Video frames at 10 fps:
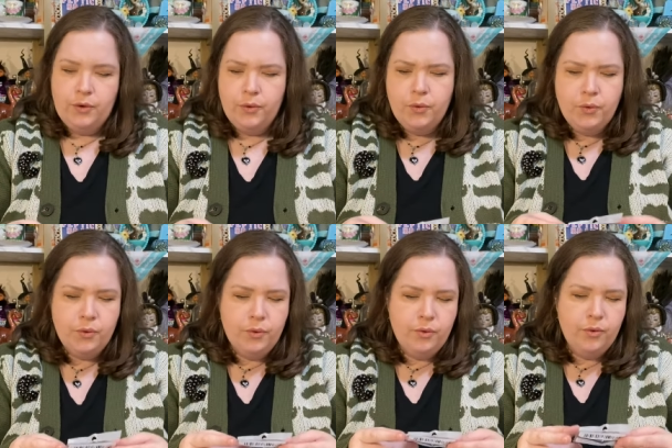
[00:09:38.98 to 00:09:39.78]

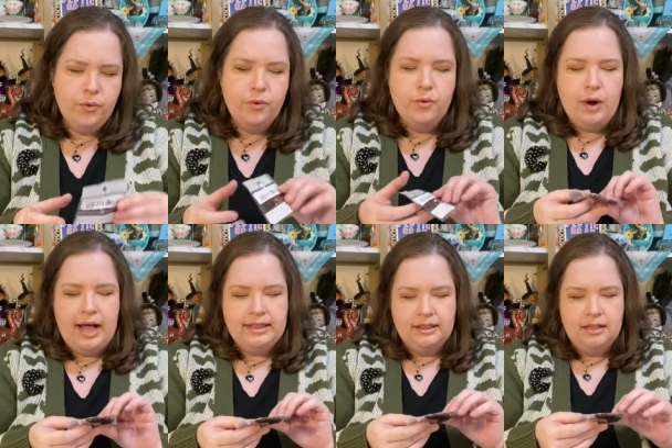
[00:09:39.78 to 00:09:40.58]
Ooh, I
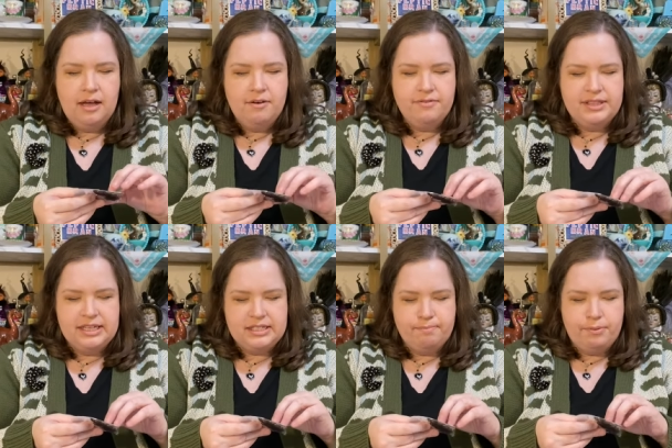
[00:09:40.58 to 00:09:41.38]
love
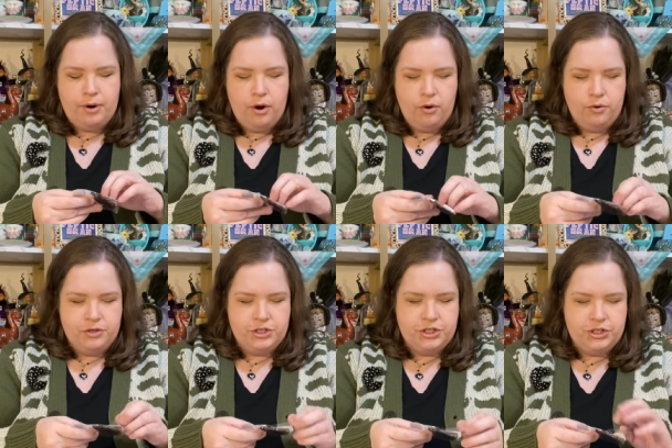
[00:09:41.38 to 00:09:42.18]
this
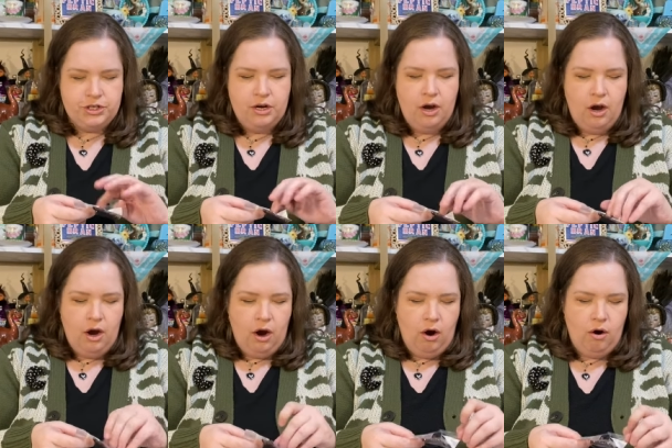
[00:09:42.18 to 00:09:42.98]
brooch.
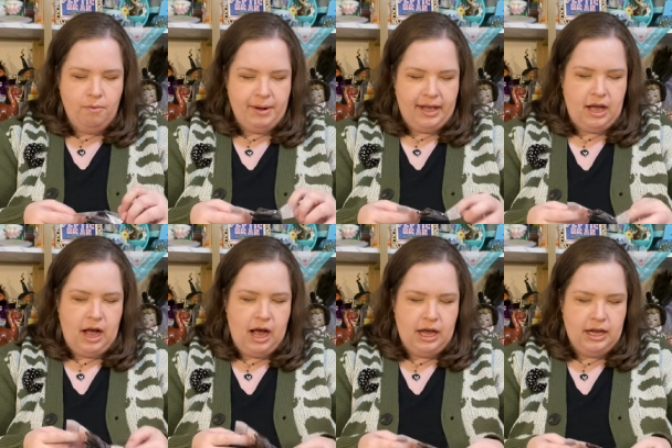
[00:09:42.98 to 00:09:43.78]
Oh my
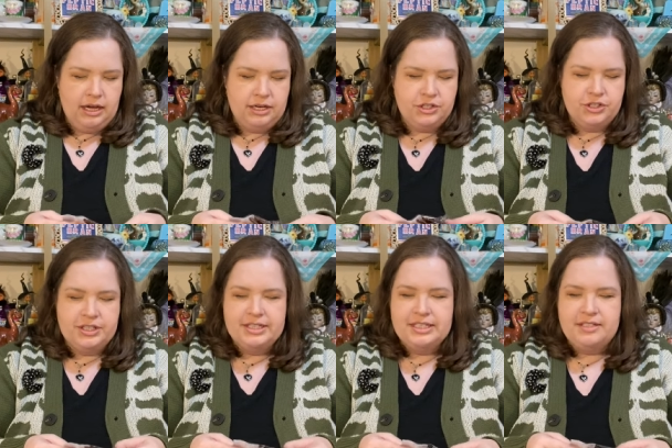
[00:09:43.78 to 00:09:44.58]
gosh,
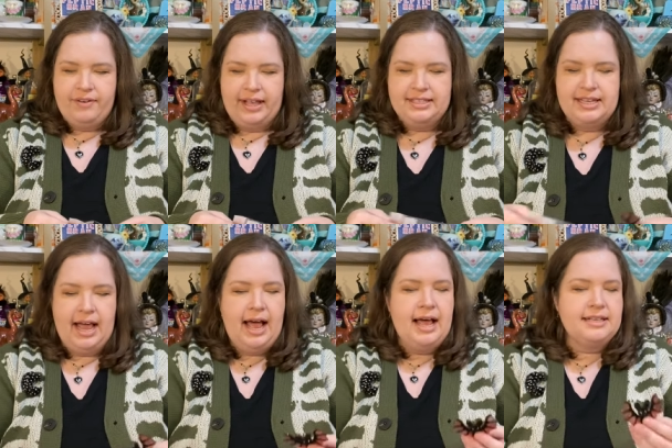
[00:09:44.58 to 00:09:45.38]
this is
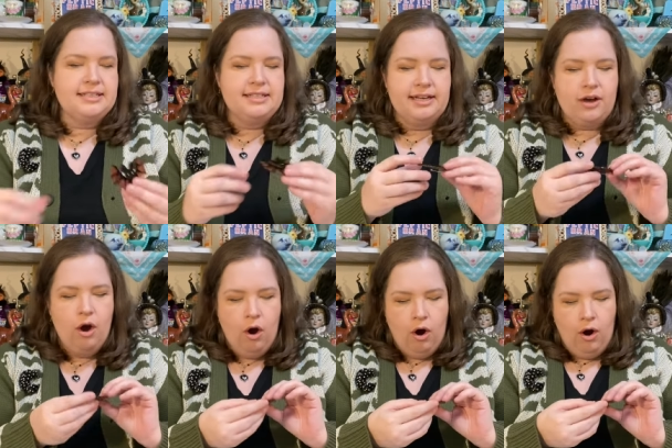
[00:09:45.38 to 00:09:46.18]
fantastic.
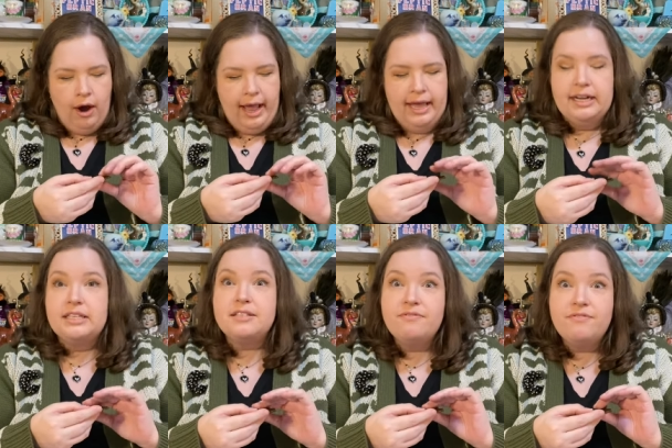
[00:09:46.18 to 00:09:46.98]
Oh, and
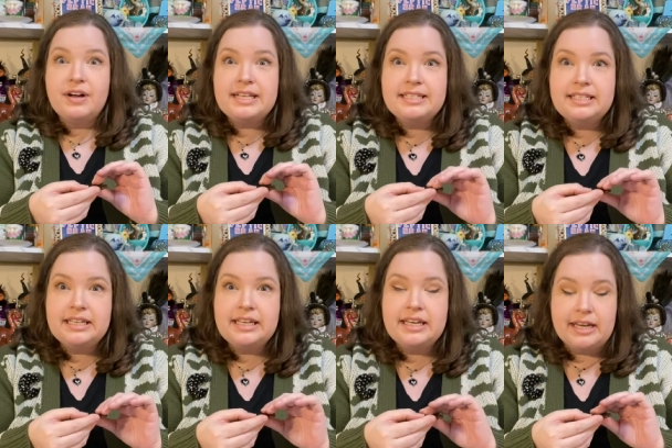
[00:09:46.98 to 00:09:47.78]
it's
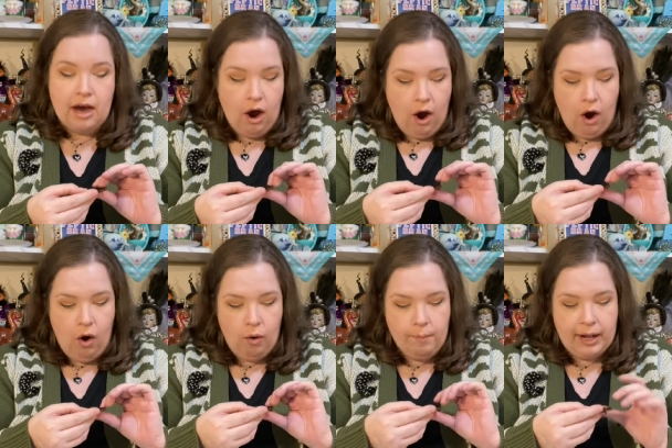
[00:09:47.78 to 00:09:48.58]
fuzzy.
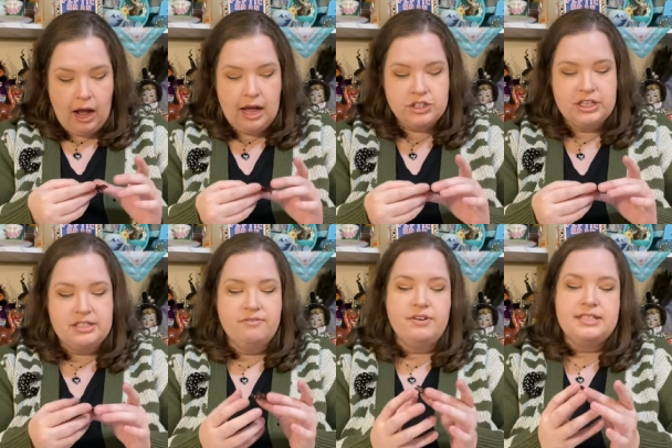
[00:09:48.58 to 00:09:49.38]
Oh my gosh, it's
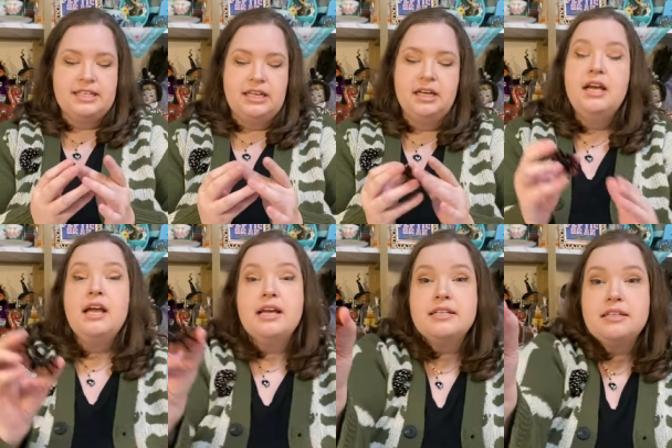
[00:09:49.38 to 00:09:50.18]
fuzzy.
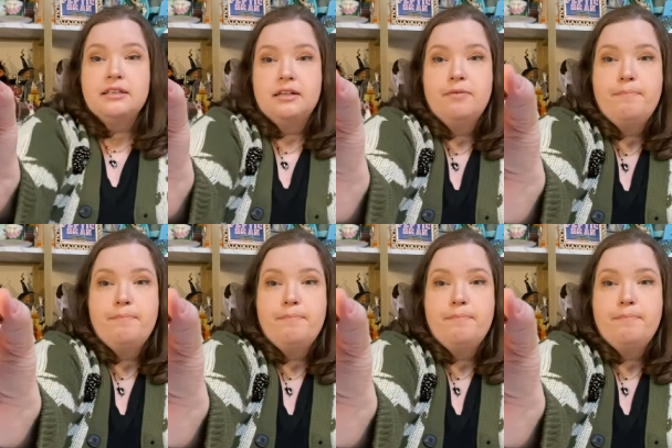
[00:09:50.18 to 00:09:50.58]
It is a little